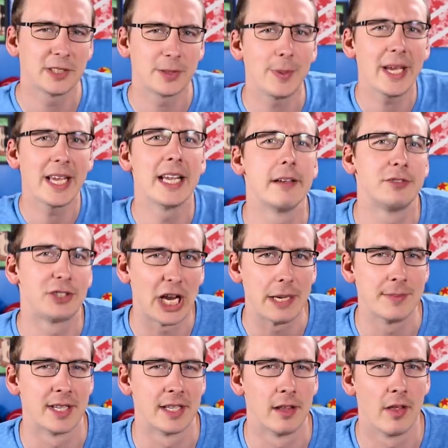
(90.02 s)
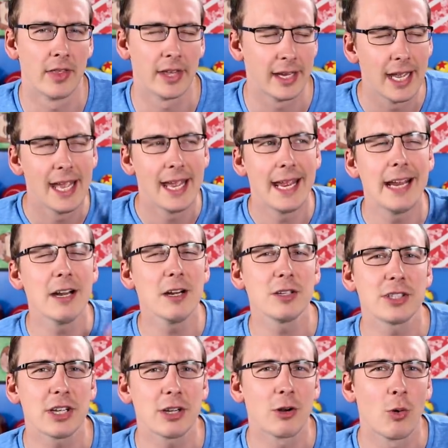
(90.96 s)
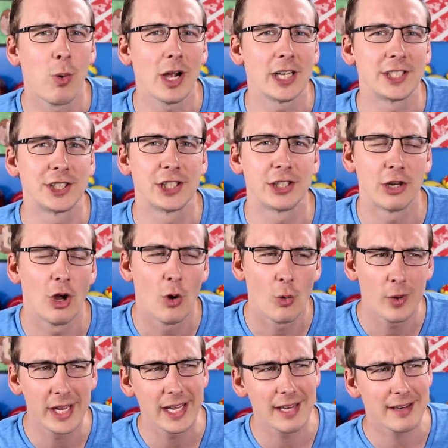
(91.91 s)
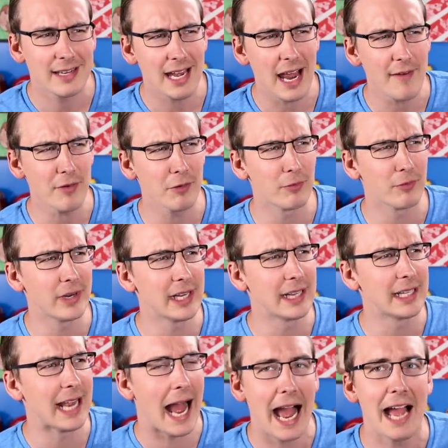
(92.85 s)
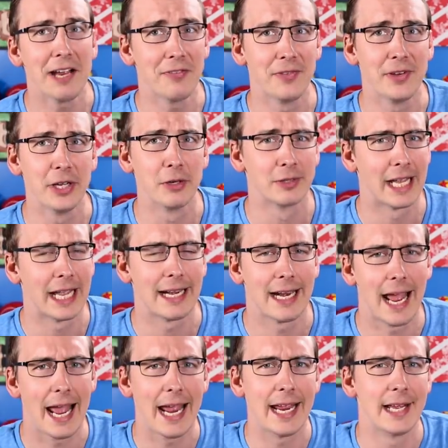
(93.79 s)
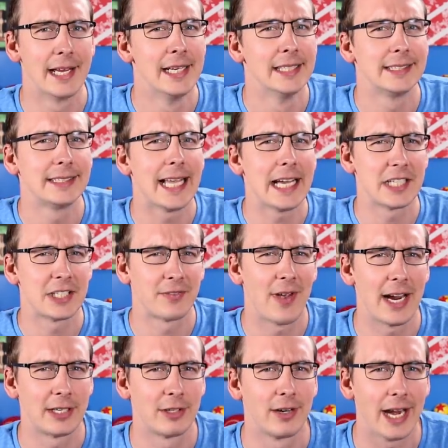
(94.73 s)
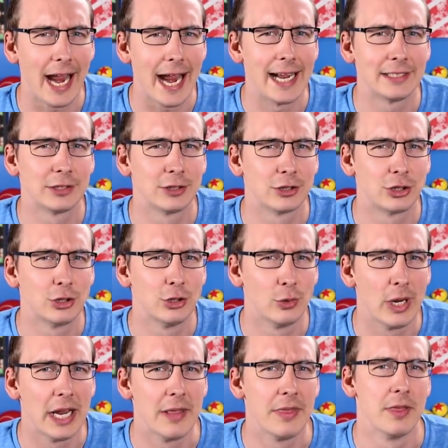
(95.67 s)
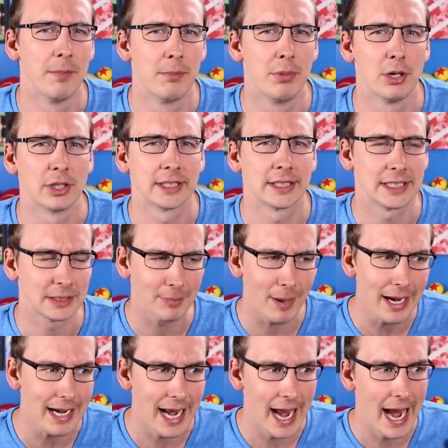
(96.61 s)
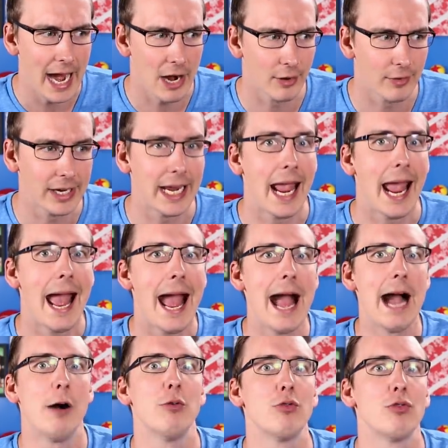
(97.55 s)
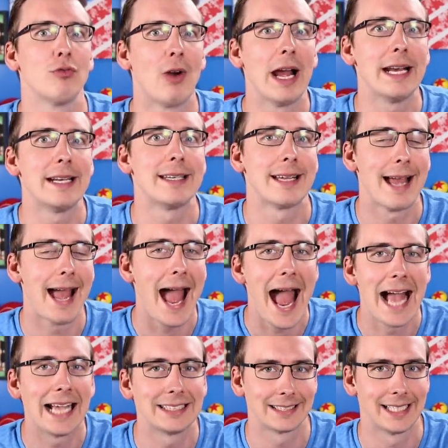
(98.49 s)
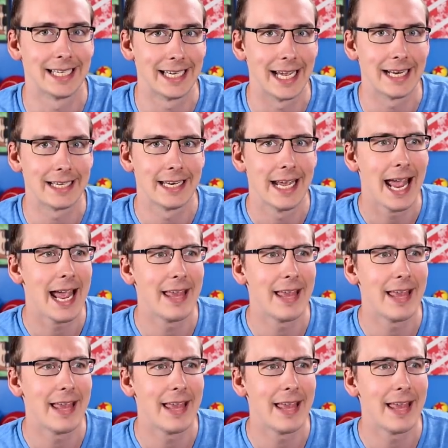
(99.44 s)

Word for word: But speaking of James and Lily, here's a question we never really, I feel, get a satisfactory answer to in the books, despite Harry outright asking it.